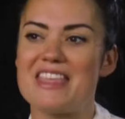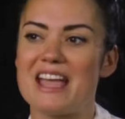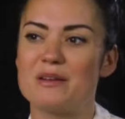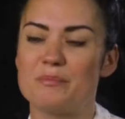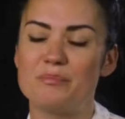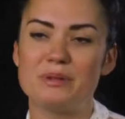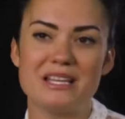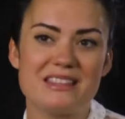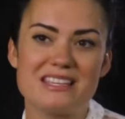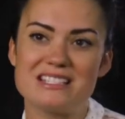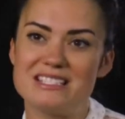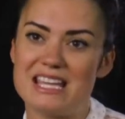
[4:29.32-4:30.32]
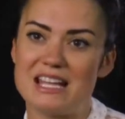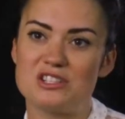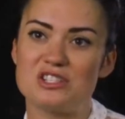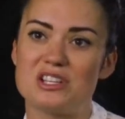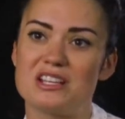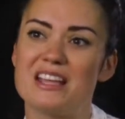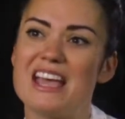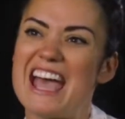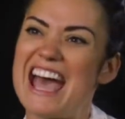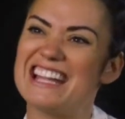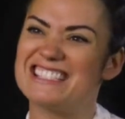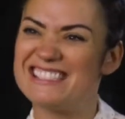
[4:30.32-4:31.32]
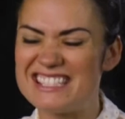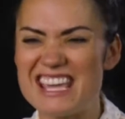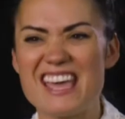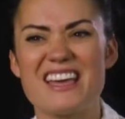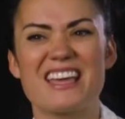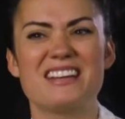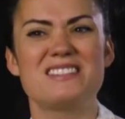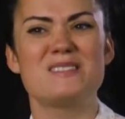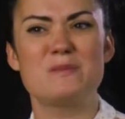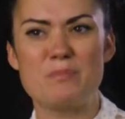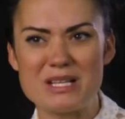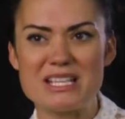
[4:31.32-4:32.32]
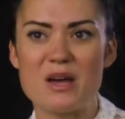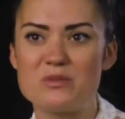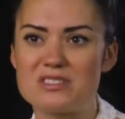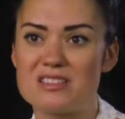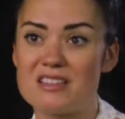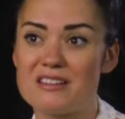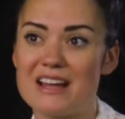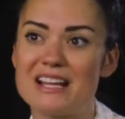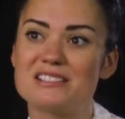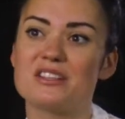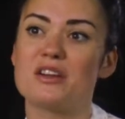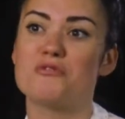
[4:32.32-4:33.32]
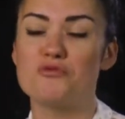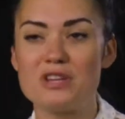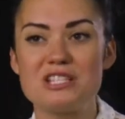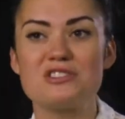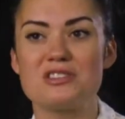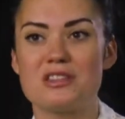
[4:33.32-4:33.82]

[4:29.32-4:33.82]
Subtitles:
then play the intention and say it, kind of spit it out to the other actor and reach